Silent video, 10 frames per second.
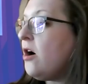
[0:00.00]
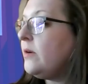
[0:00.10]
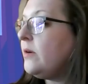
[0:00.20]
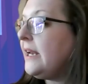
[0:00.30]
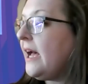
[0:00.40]

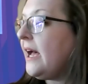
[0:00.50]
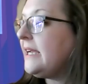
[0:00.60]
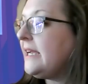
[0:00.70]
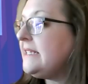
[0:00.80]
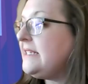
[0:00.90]
can I
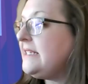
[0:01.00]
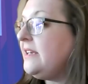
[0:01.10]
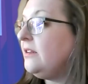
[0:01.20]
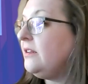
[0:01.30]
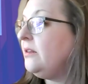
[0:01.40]

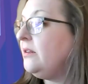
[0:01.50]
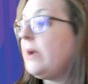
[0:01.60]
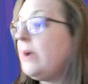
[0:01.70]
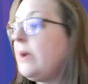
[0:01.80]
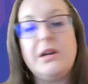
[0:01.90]
conceal my
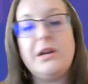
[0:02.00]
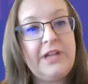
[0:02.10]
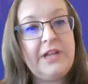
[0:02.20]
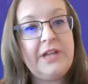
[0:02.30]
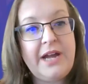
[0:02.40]
butterfly
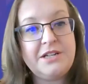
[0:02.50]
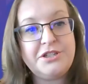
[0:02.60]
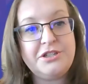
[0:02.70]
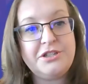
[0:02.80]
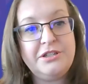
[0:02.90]

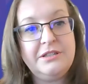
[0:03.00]
rash?